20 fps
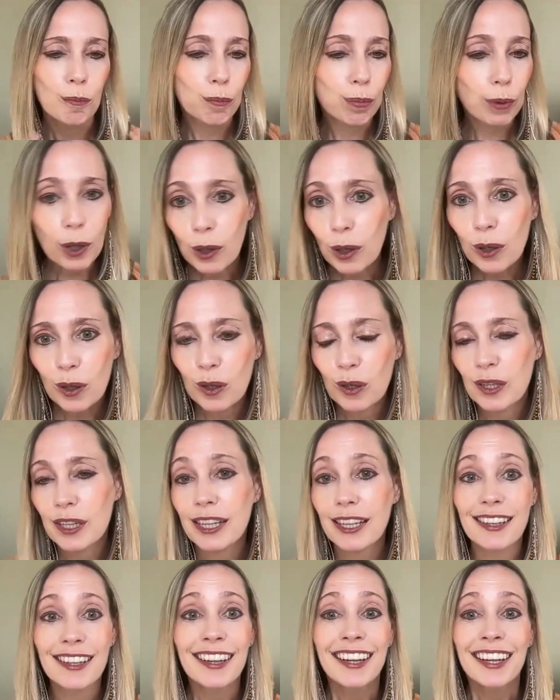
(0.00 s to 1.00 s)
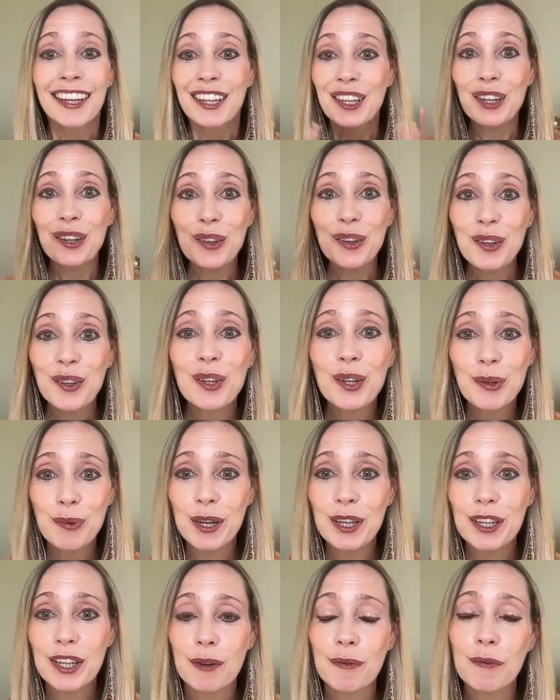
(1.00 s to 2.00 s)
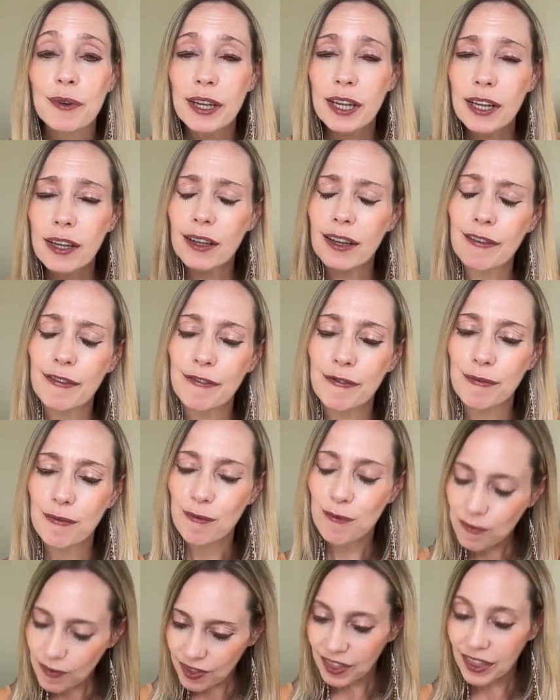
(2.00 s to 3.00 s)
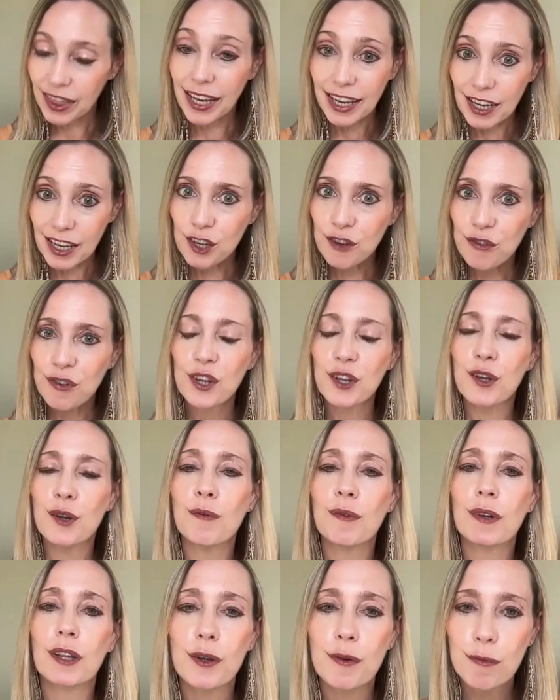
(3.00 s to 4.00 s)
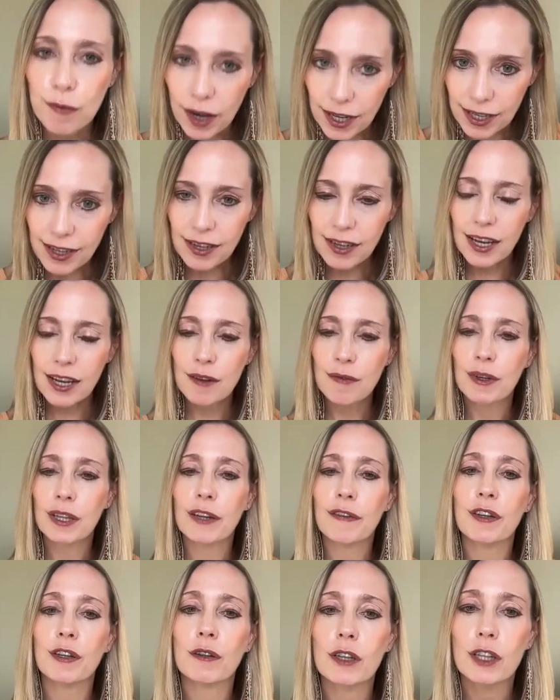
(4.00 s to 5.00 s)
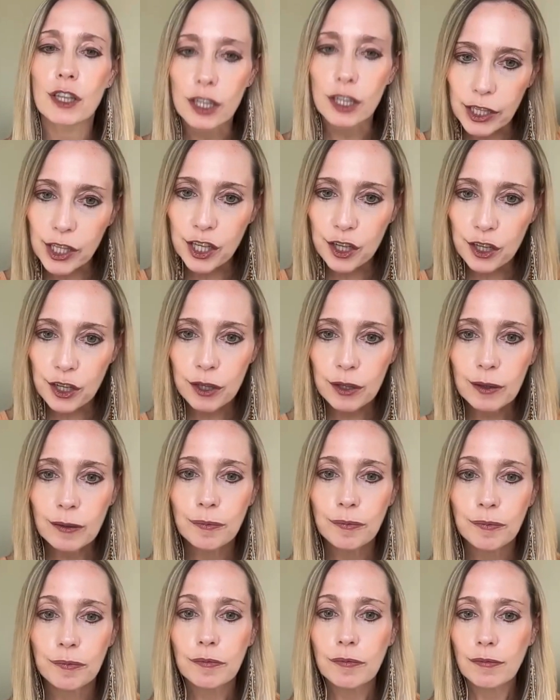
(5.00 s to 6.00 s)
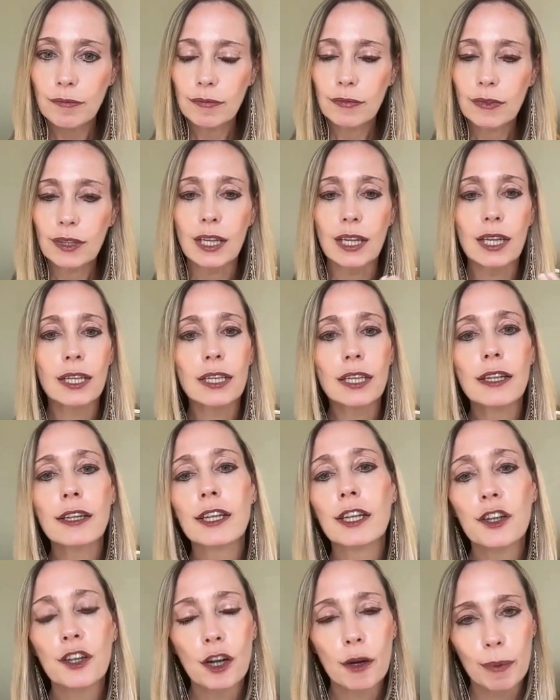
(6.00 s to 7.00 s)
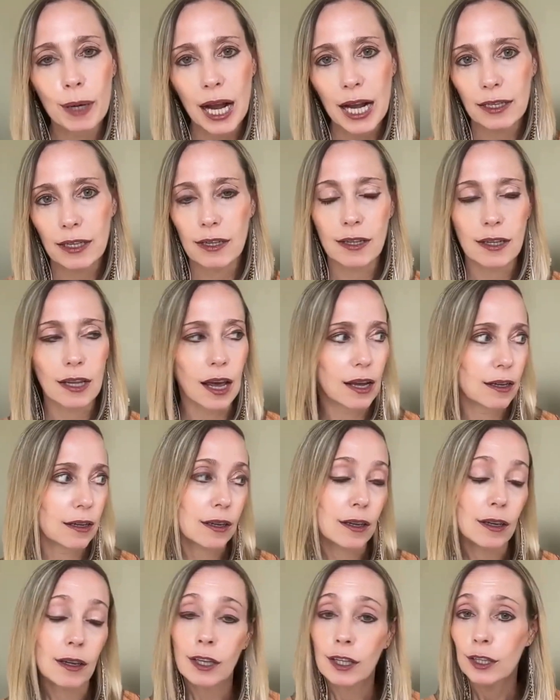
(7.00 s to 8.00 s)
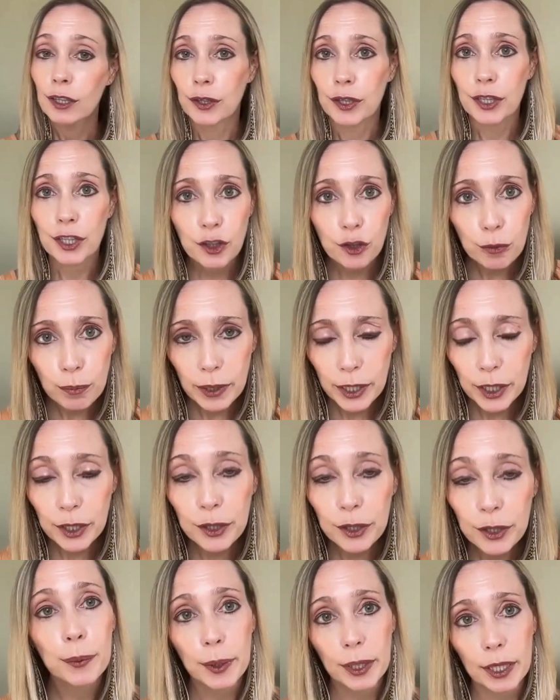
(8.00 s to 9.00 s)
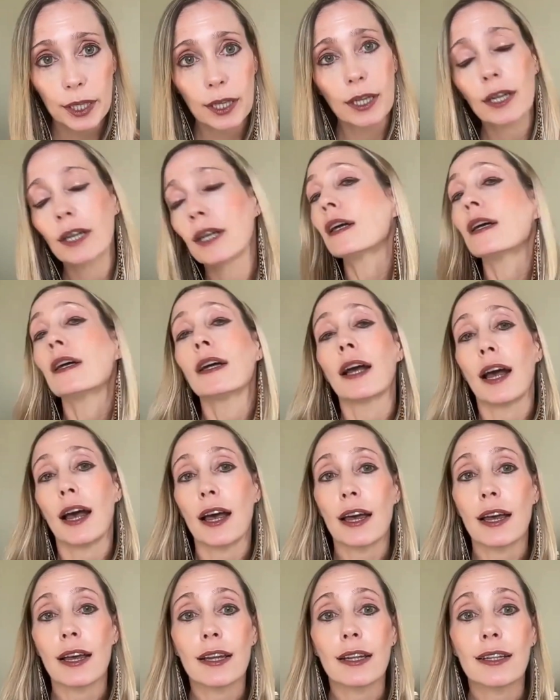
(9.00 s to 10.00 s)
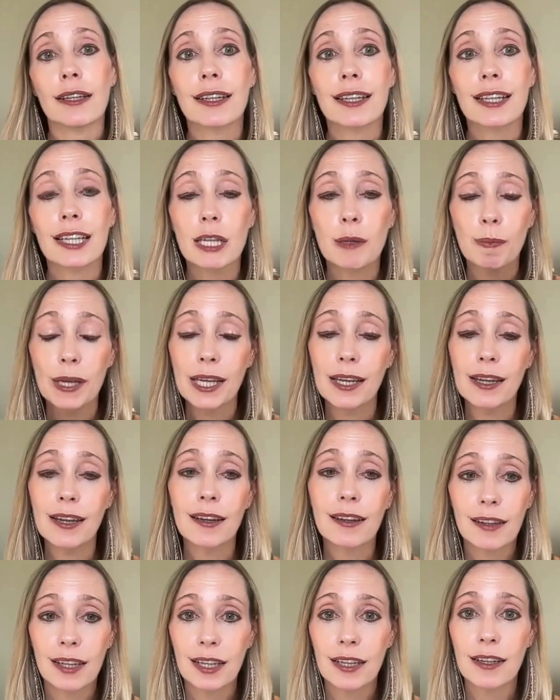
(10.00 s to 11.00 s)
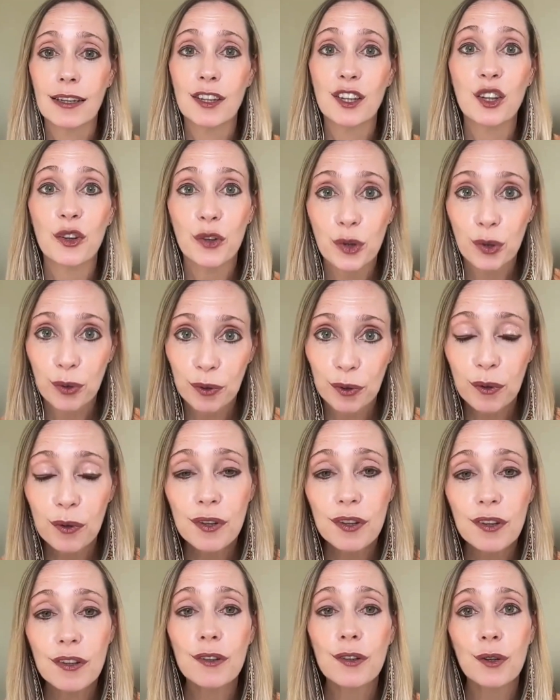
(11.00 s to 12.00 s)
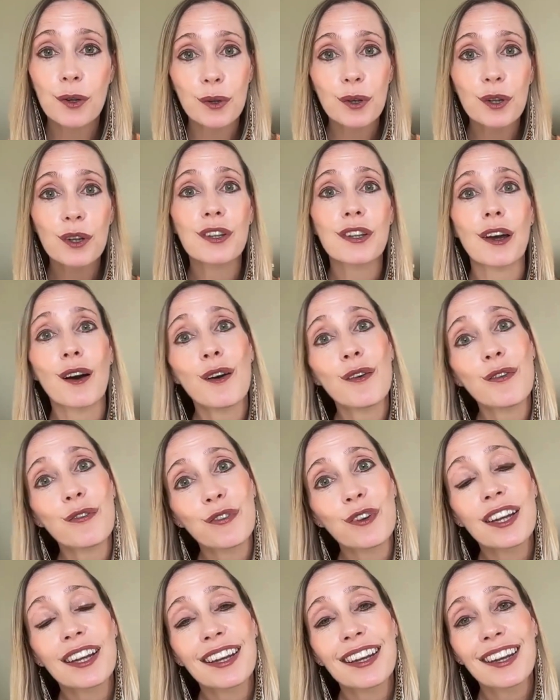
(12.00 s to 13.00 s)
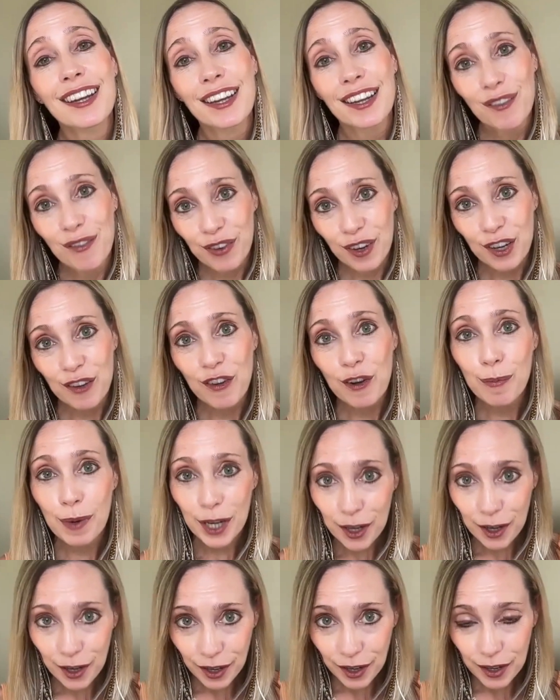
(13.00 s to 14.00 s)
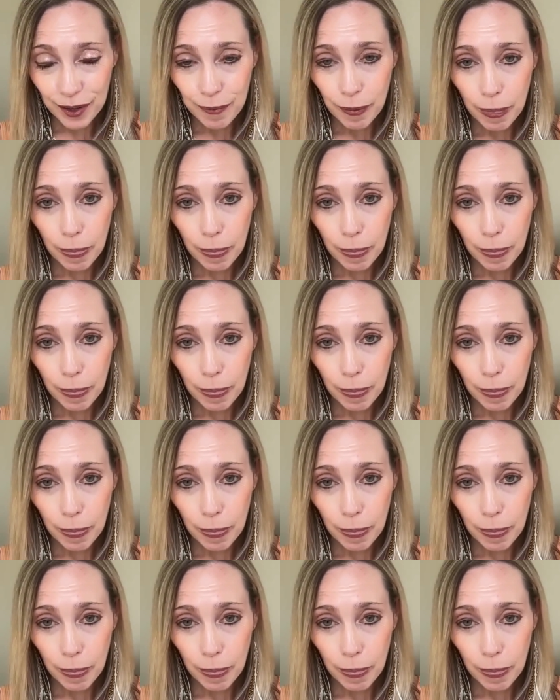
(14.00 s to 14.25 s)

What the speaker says: bold and use the words that really land for you, really resonate, really feel good to you and continue to practice that. You can do mirror work and speak these truths to yourself in front of a mirror,